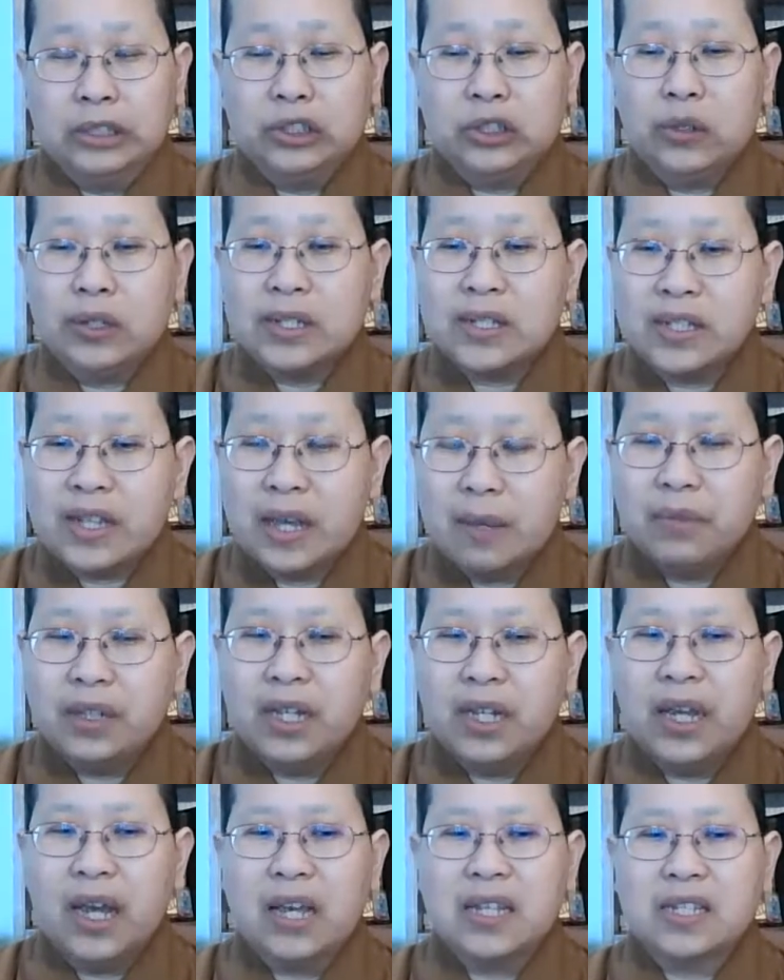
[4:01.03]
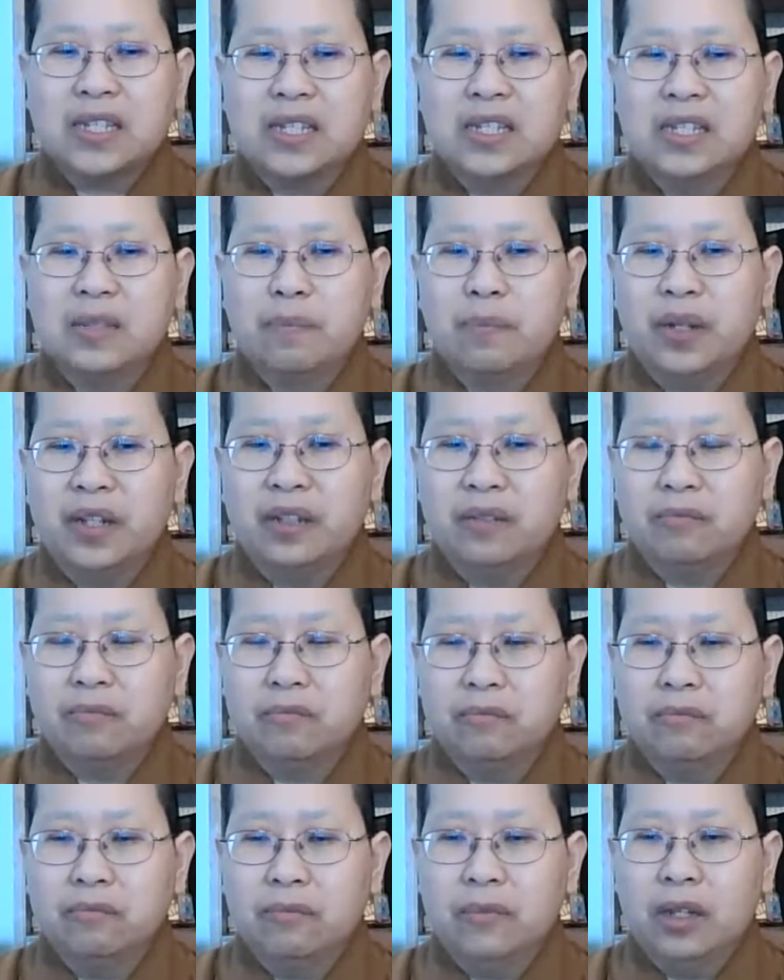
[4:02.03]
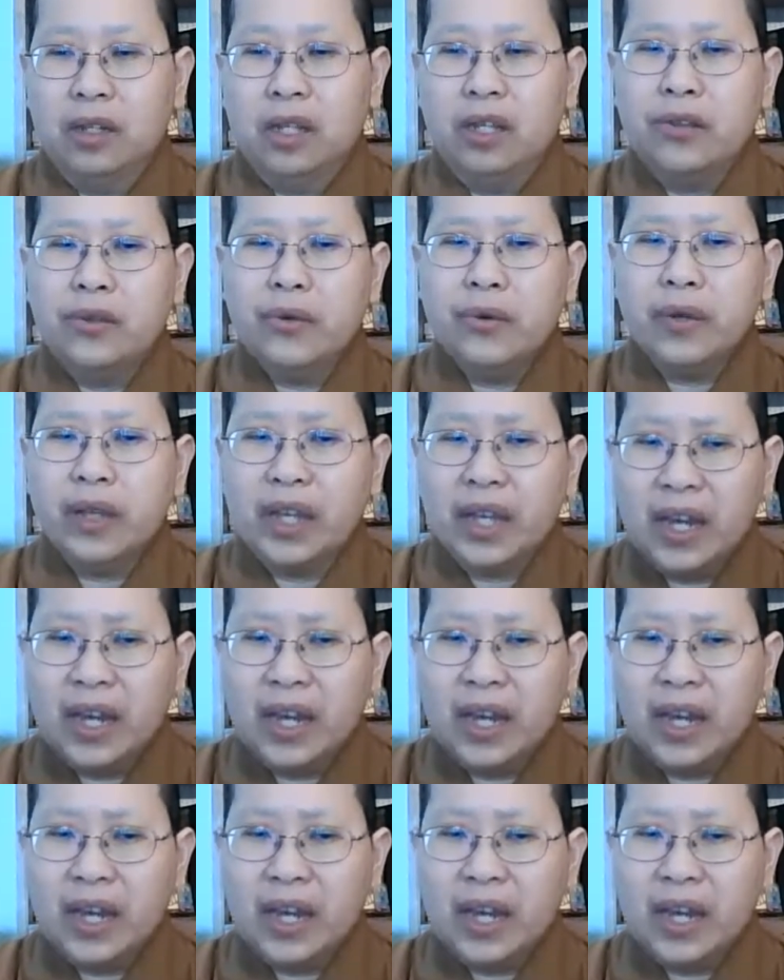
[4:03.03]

So the same thing as discipline. You